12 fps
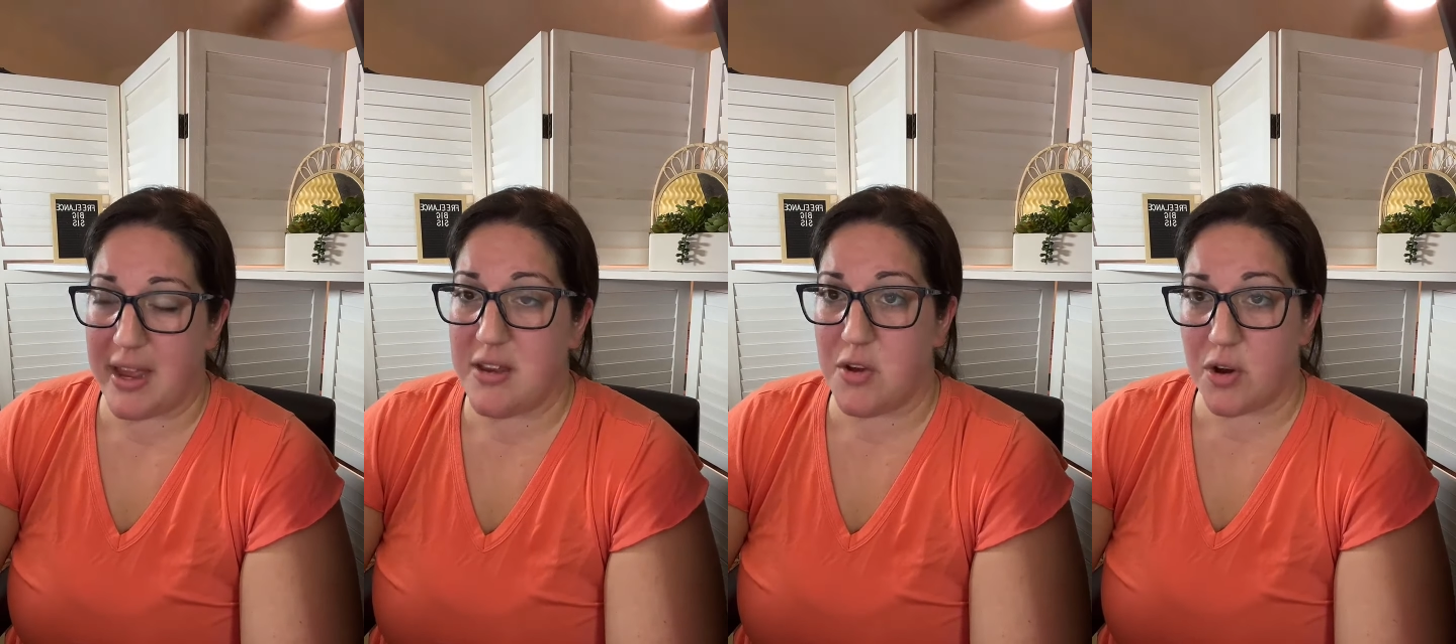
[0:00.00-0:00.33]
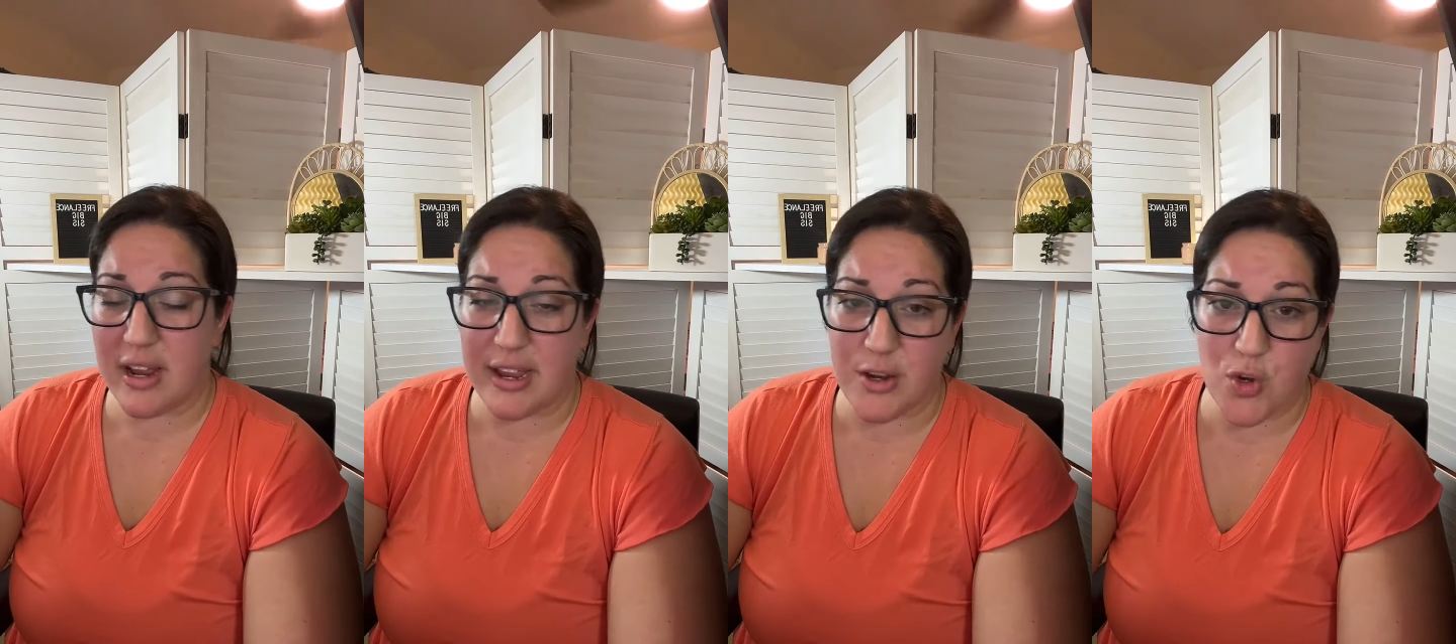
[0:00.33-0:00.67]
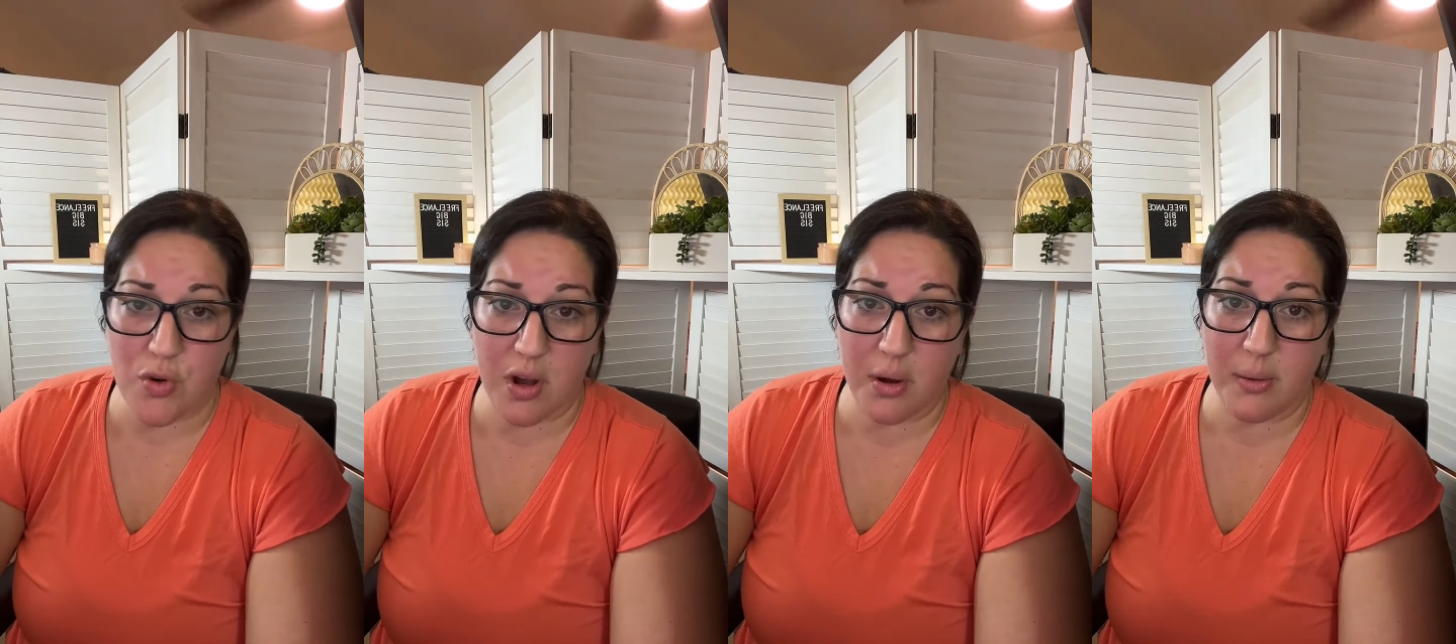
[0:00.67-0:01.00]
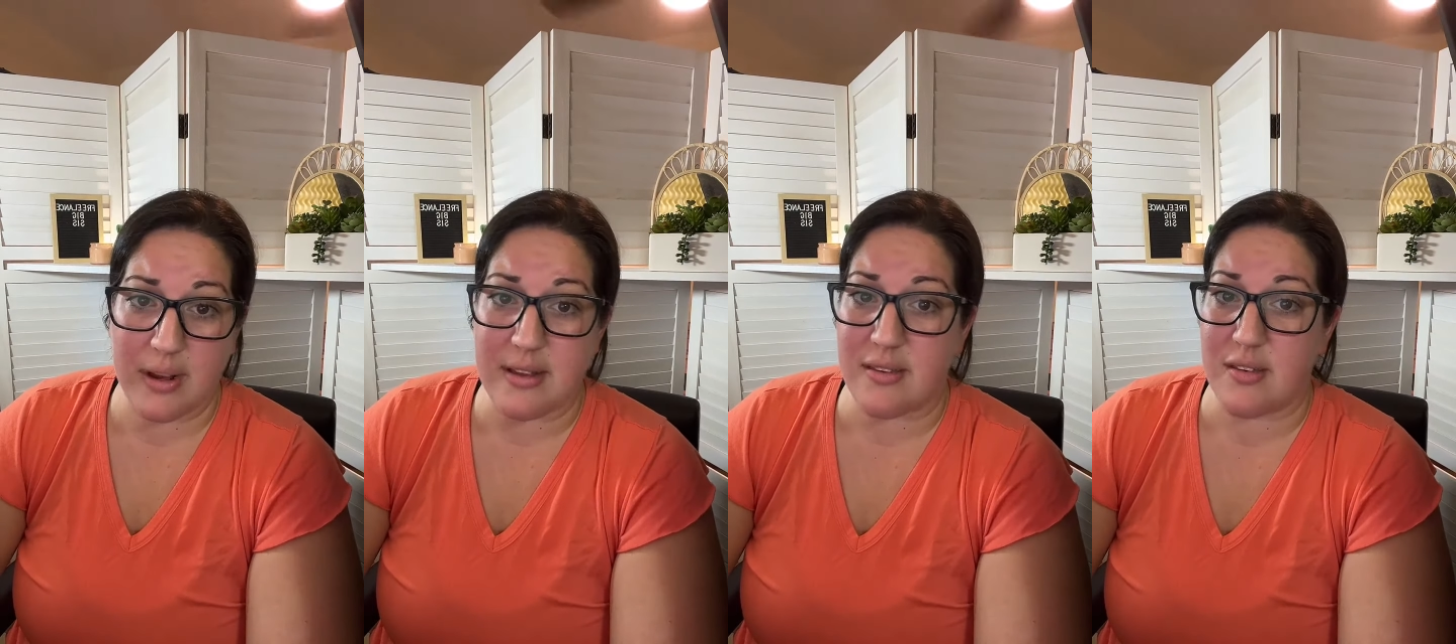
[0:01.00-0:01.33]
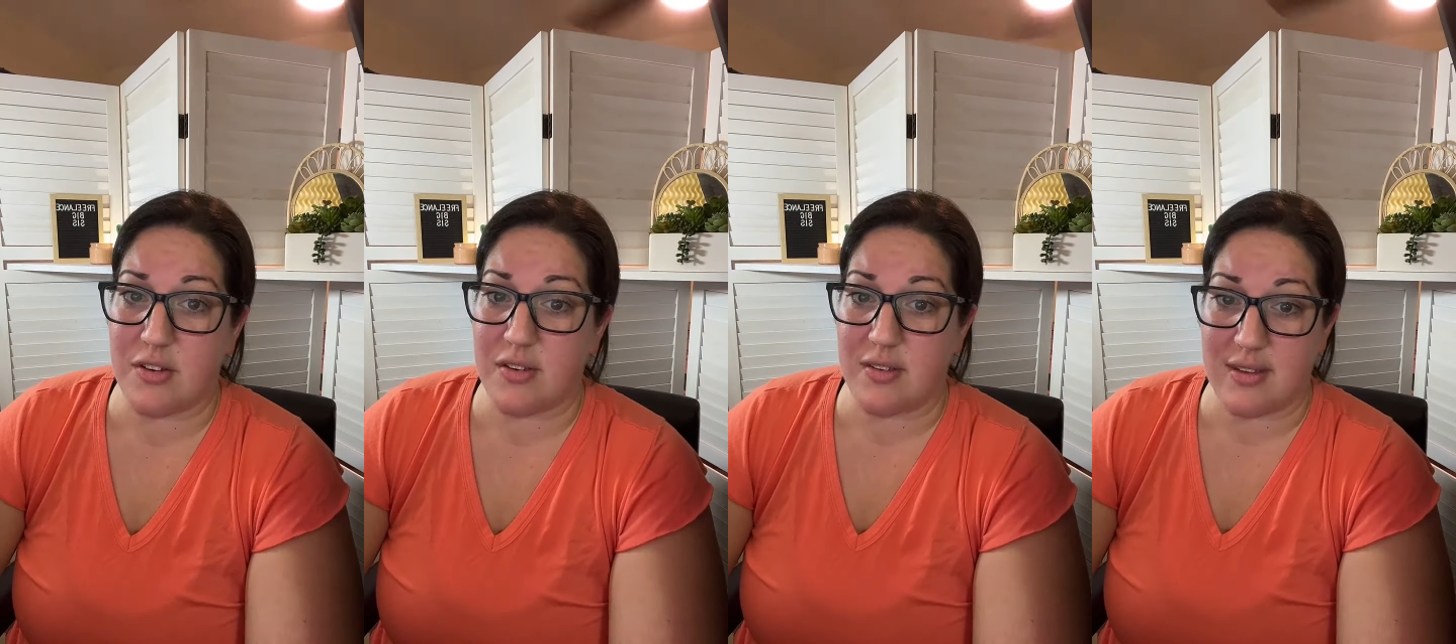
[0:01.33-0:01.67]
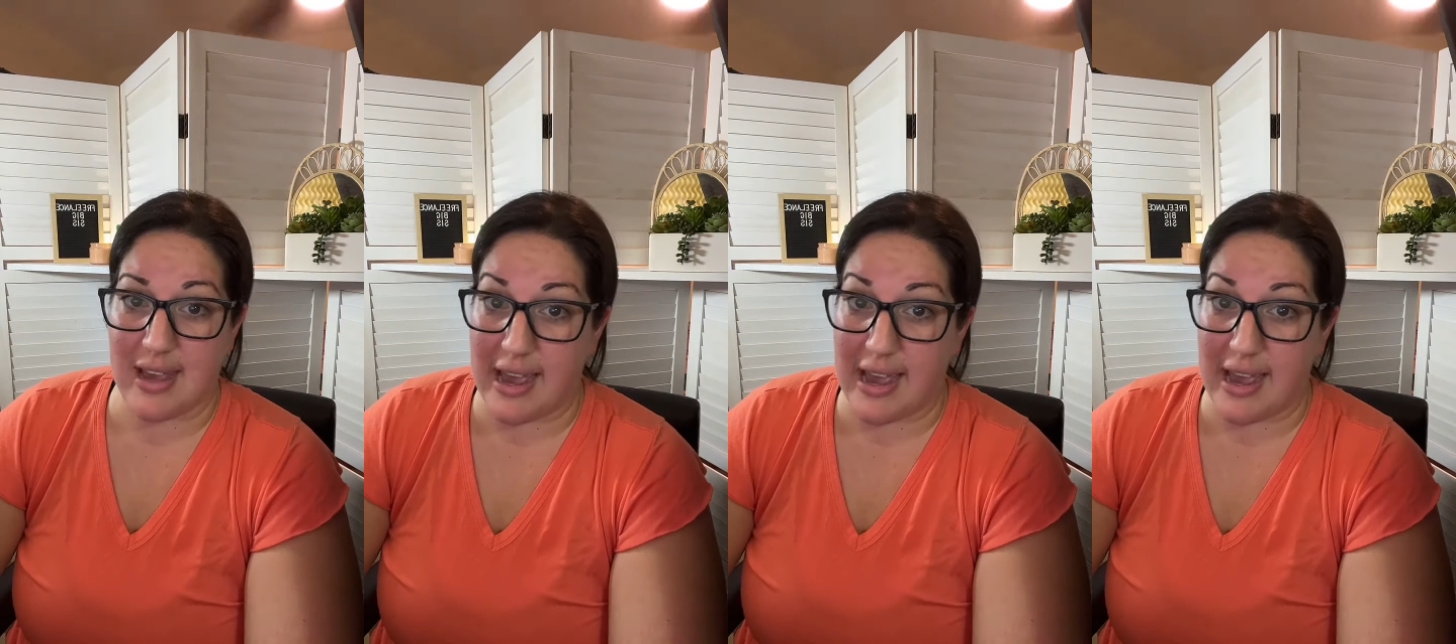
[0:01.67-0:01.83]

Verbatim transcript: and your intro is just